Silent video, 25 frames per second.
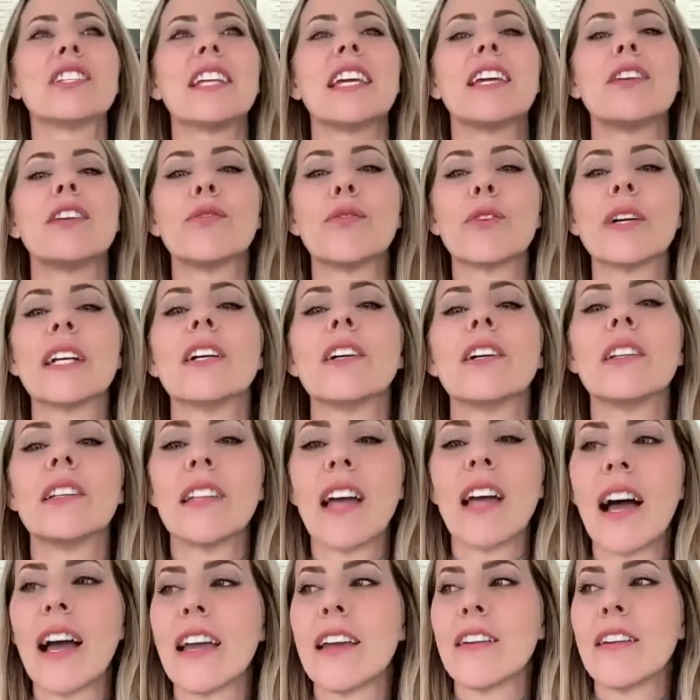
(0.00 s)
in real
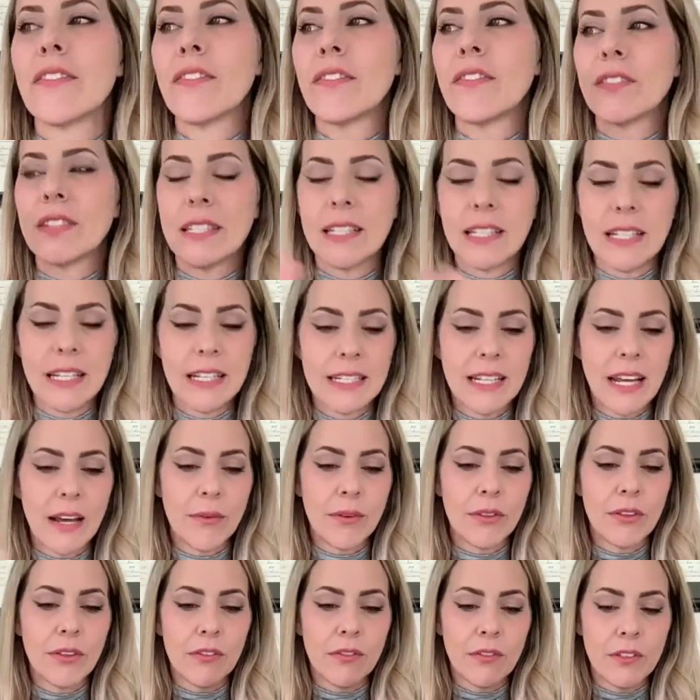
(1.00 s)
life, sitting down
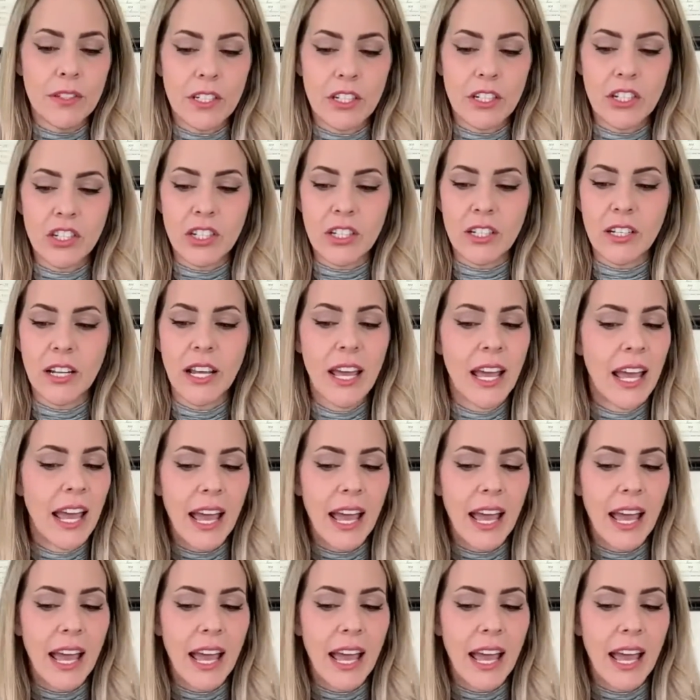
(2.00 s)
with your physician,